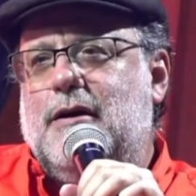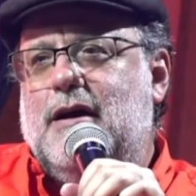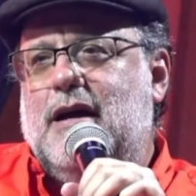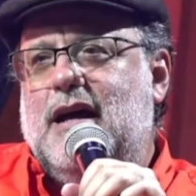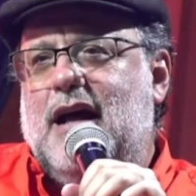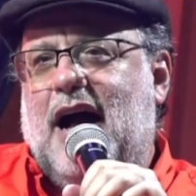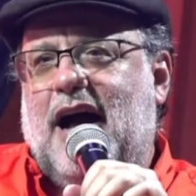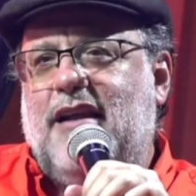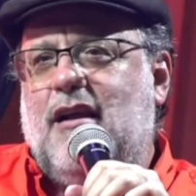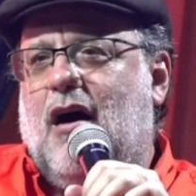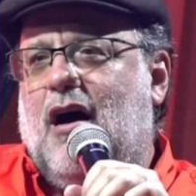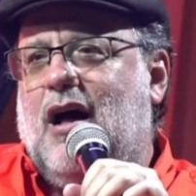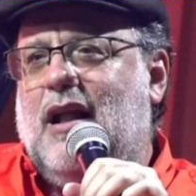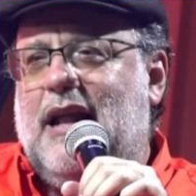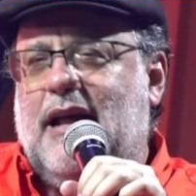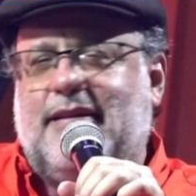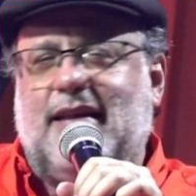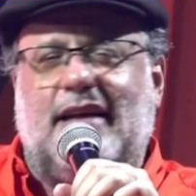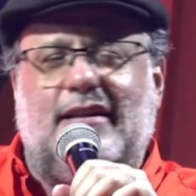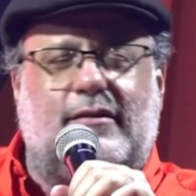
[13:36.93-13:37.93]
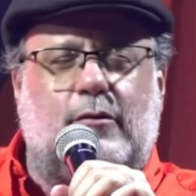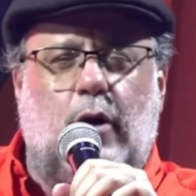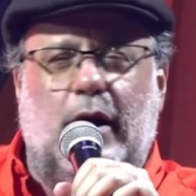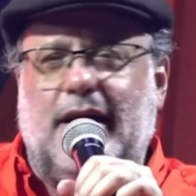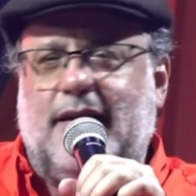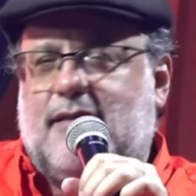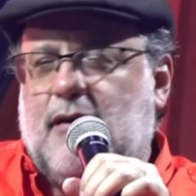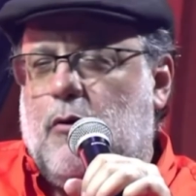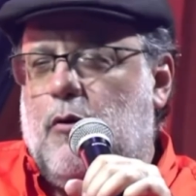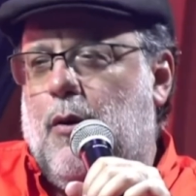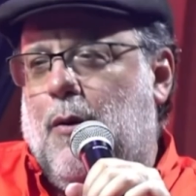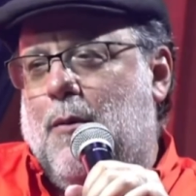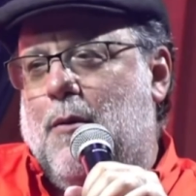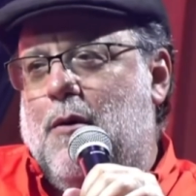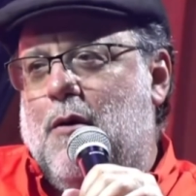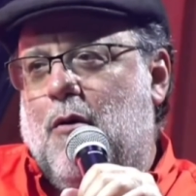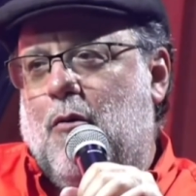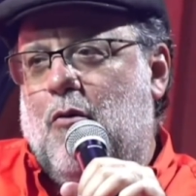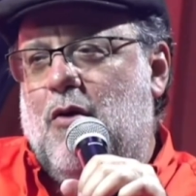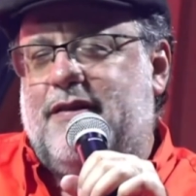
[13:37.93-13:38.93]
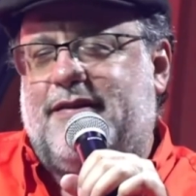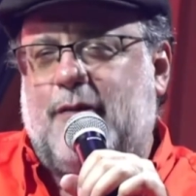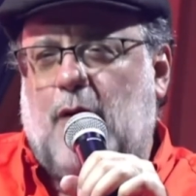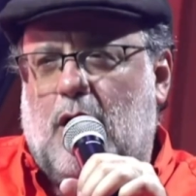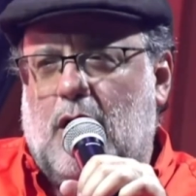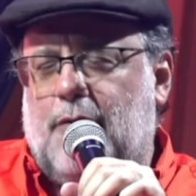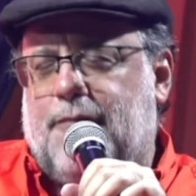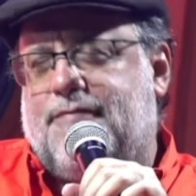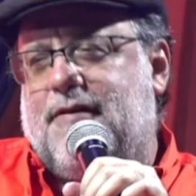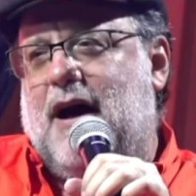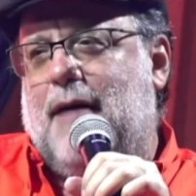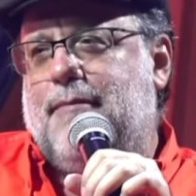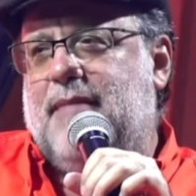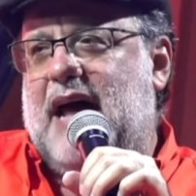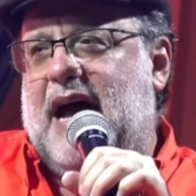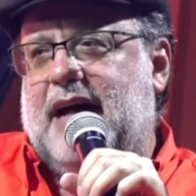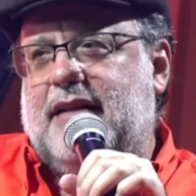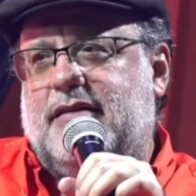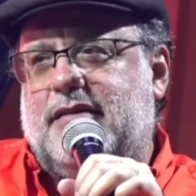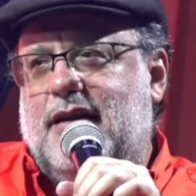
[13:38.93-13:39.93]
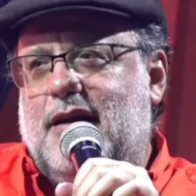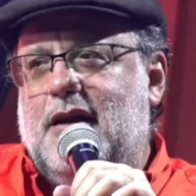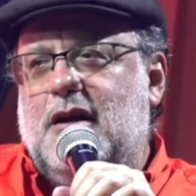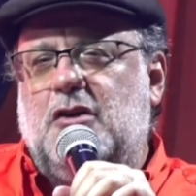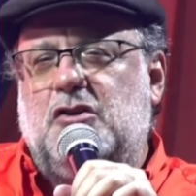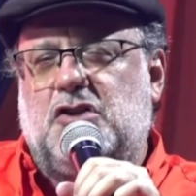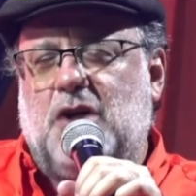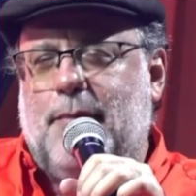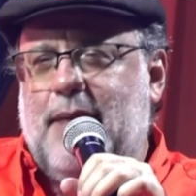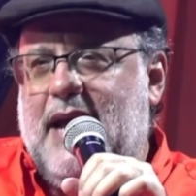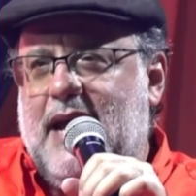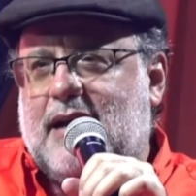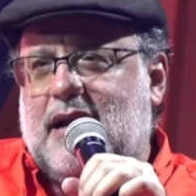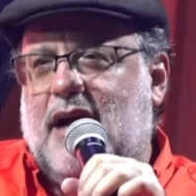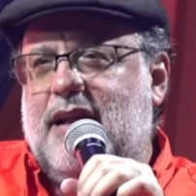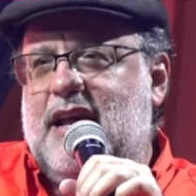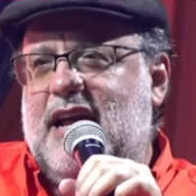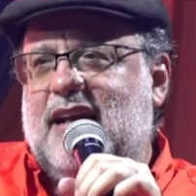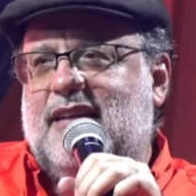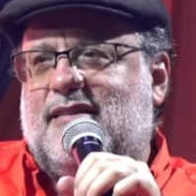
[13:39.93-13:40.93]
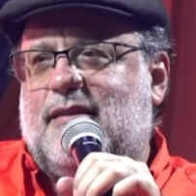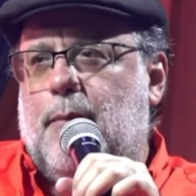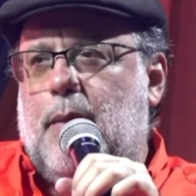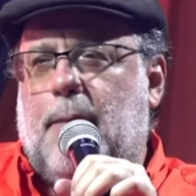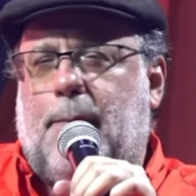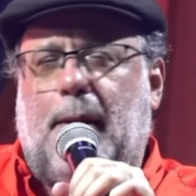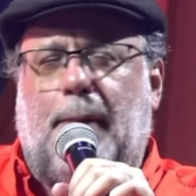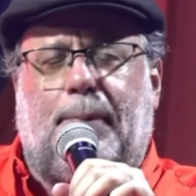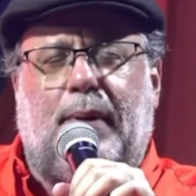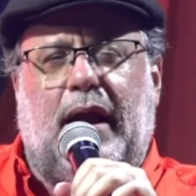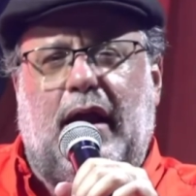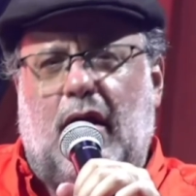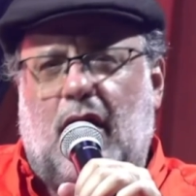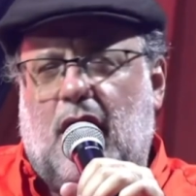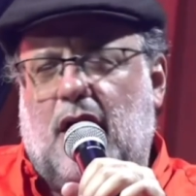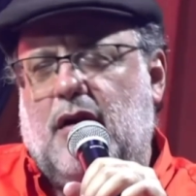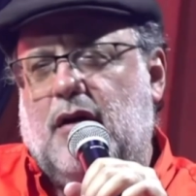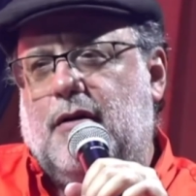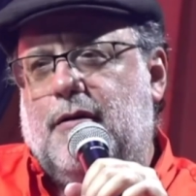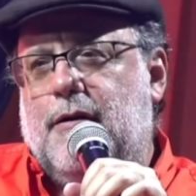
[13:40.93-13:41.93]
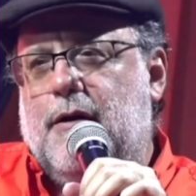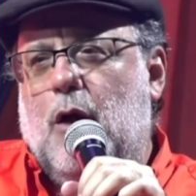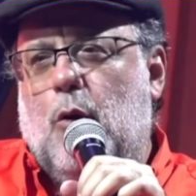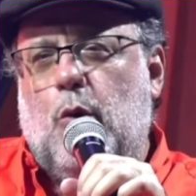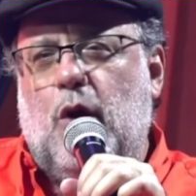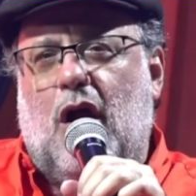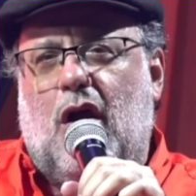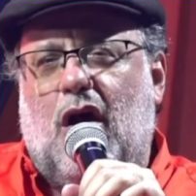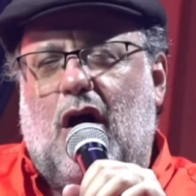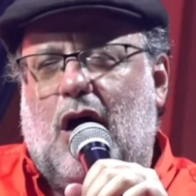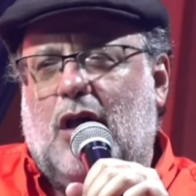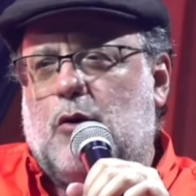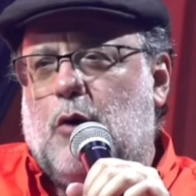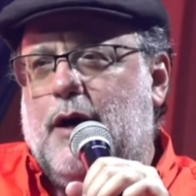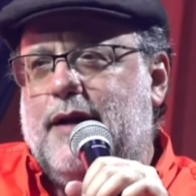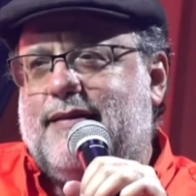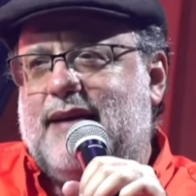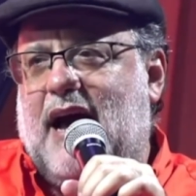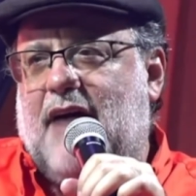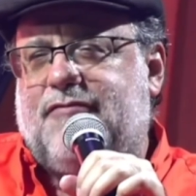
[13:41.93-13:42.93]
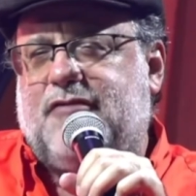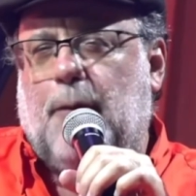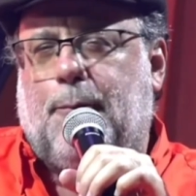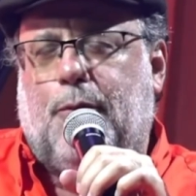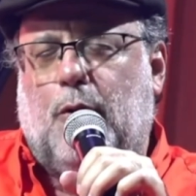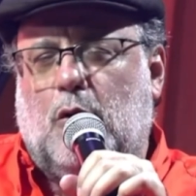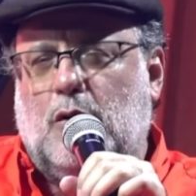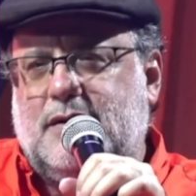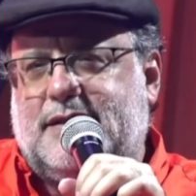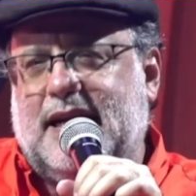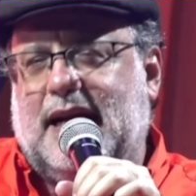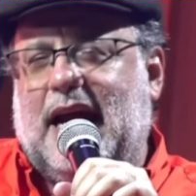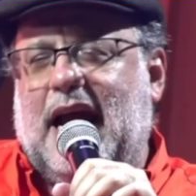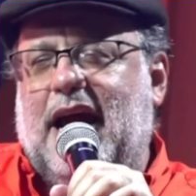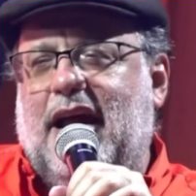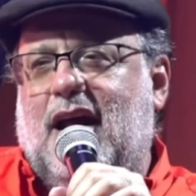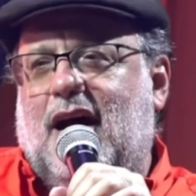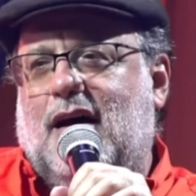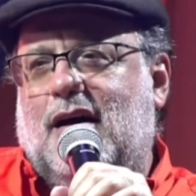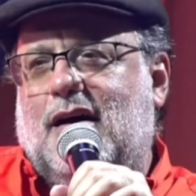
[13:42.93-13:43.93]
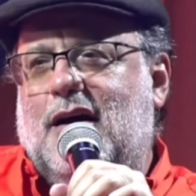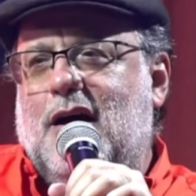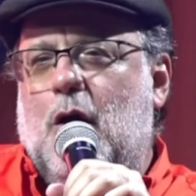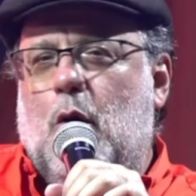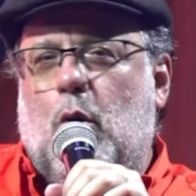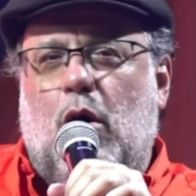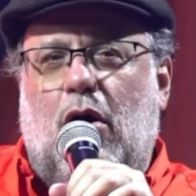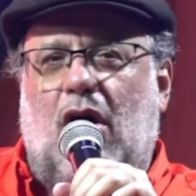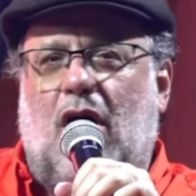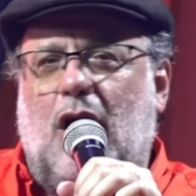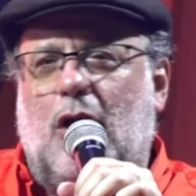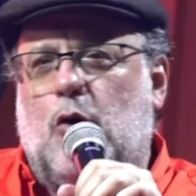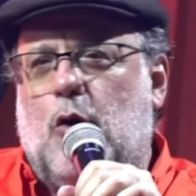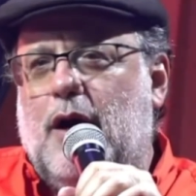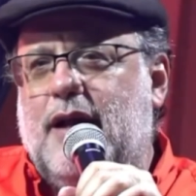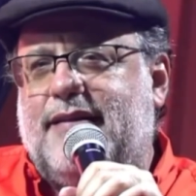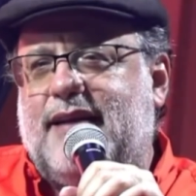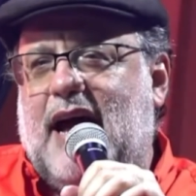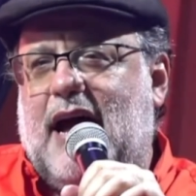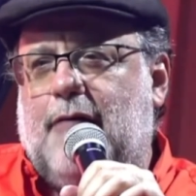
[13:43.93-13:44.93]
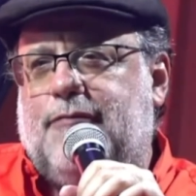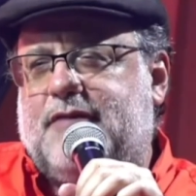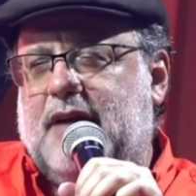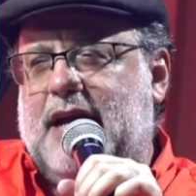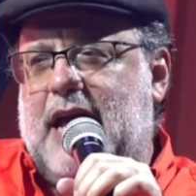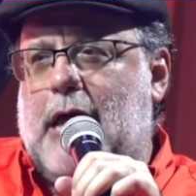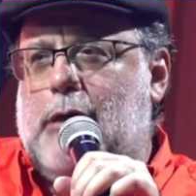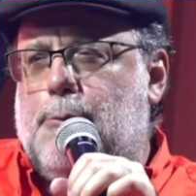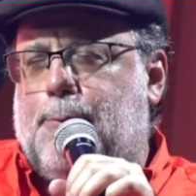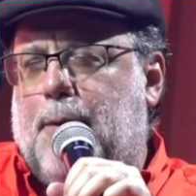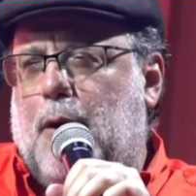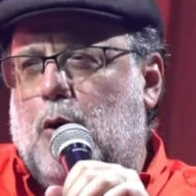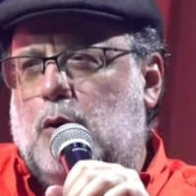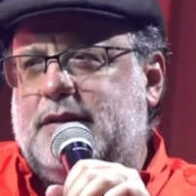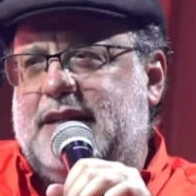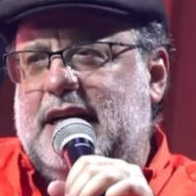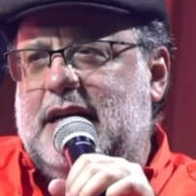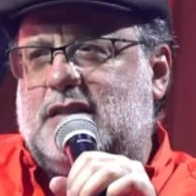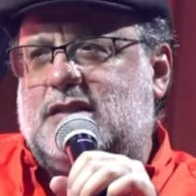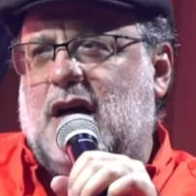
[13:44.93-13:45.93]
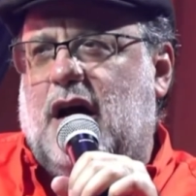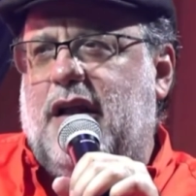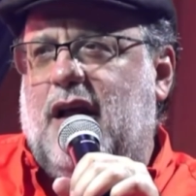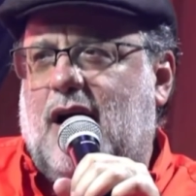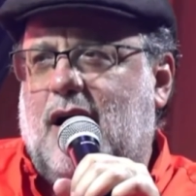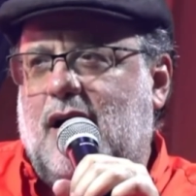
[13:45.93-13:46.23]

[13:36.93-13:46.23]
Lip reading: and all that is going to result from that. Jamaica needs to be prepared. We're all going to have to pull together. We're all going to have to help out each other.